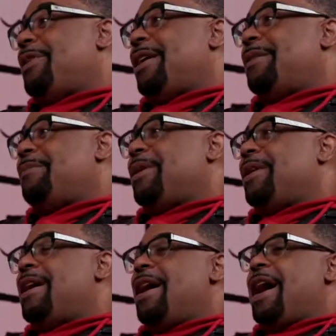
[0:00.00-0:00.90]
don't know
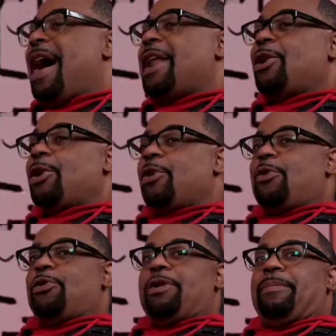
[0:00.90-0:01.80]
that, but I
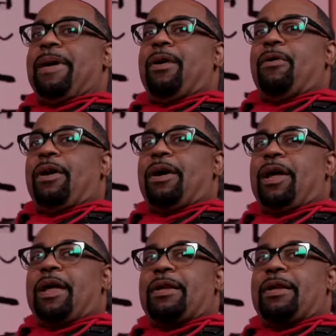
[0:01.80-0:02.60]
learned about